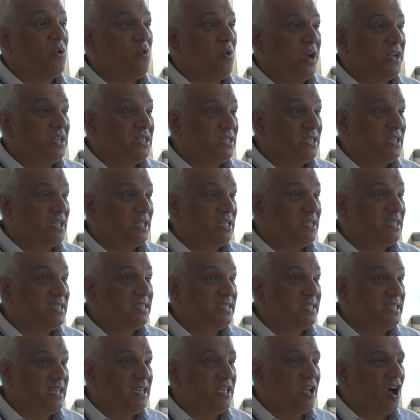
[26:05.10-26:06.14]
going to
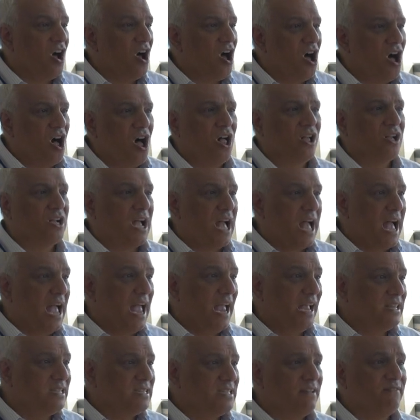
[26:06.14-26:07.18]
see all
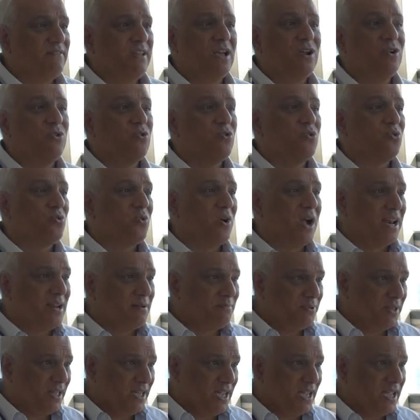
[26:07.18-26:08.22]
kinds of
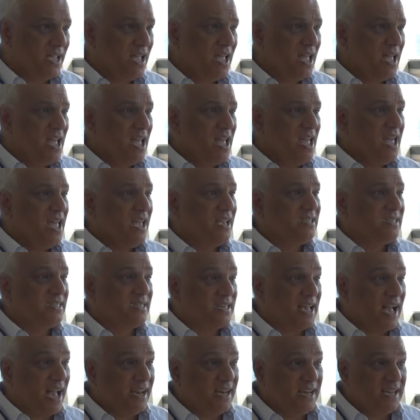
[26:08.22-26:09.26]
incredibly
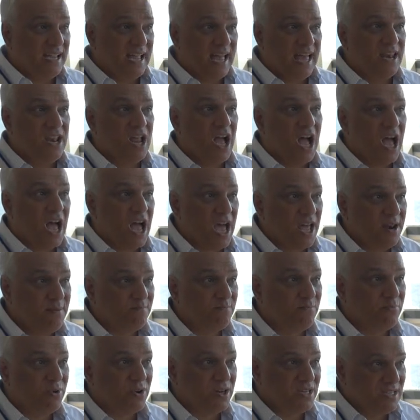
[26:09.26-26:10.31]
exciting and
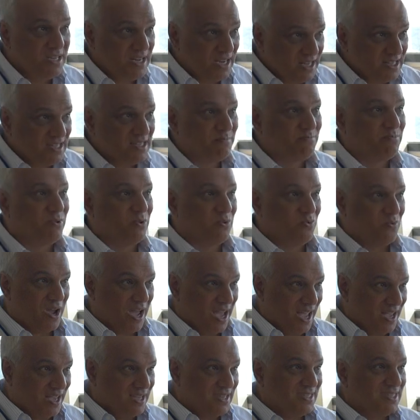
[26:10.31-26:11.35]
unpredictable
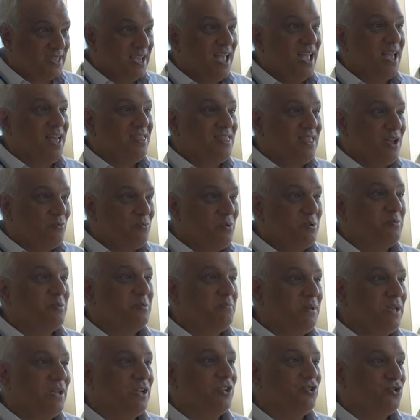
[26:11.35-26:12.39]
ways that we will
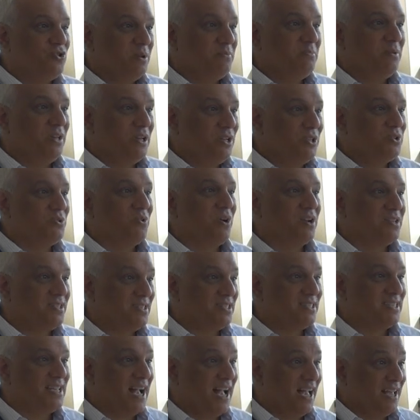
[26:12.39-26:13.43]
be contributing to our
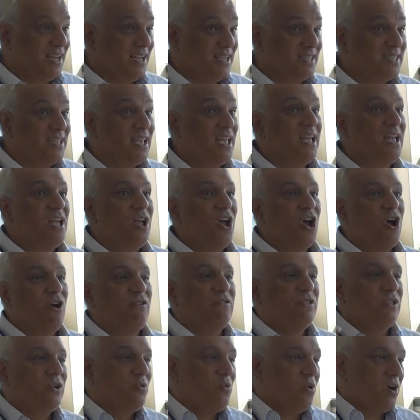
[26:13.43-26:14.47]
societies
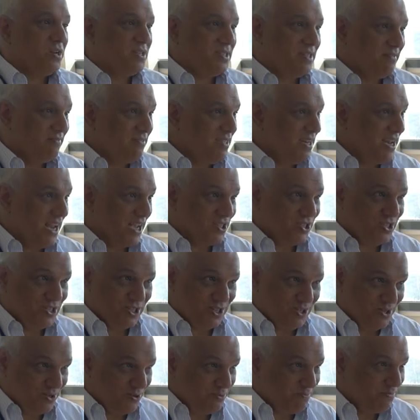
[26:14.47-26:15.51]
over the course of the next
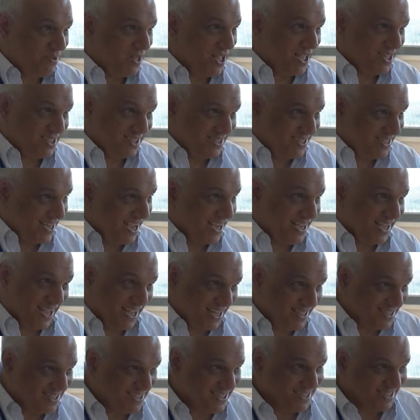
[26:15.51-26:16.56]
2+
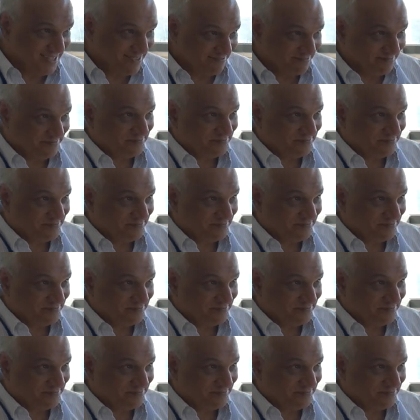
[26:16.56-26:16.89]
decades.